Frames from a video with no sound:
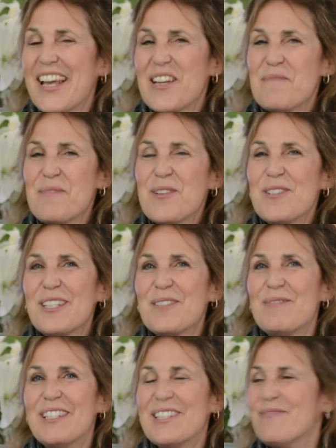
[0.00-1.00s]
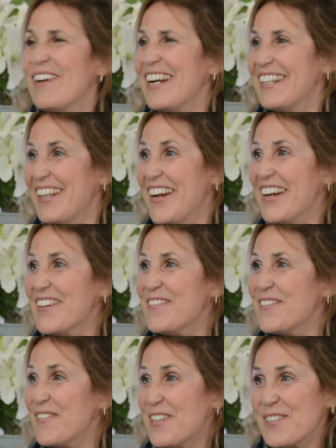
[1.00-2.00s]
And music being my life
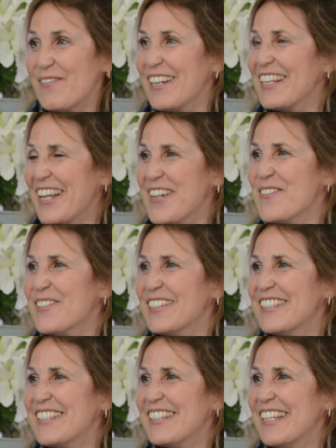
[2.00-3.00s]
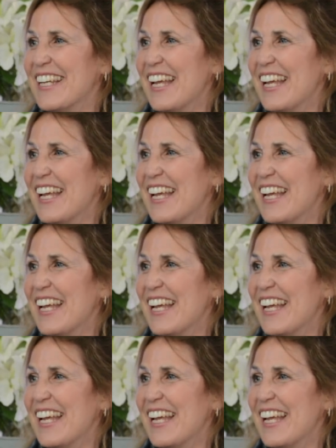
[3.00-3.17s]
was my language.